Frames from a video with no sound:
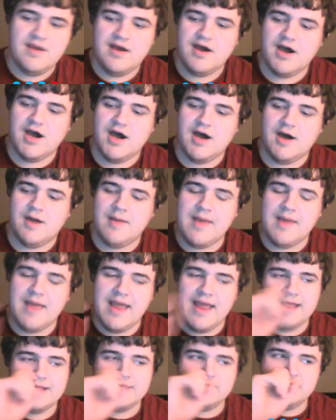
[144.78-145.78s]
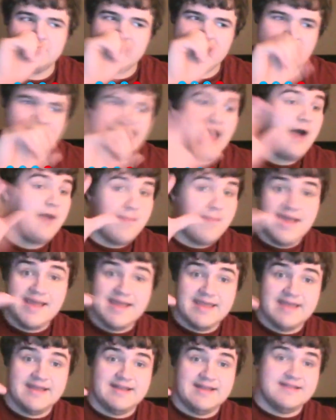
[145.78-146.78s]
And they now
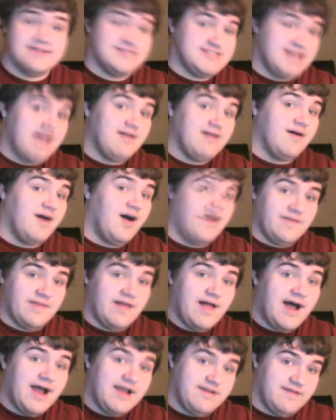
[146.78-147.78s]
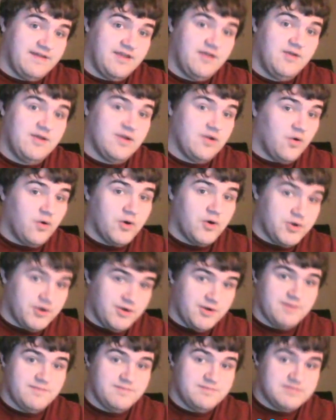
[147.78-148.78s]
make it and sell it online. Like you can
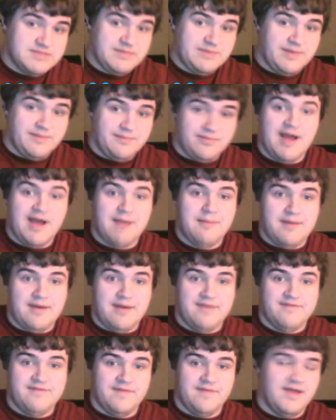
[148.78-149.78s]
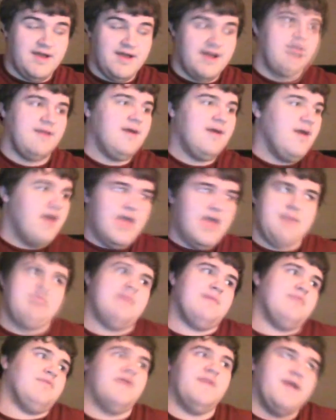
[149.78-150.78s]
order some of the prop meth online. And
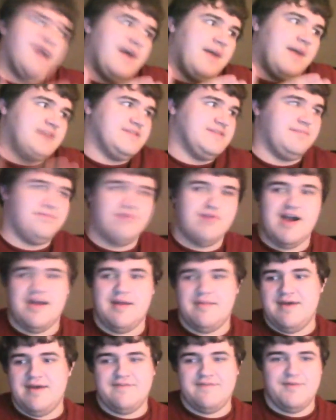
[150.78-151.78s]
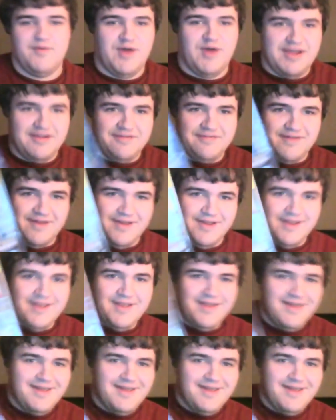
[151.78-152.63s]
my brother got me some prop meth and White Fang.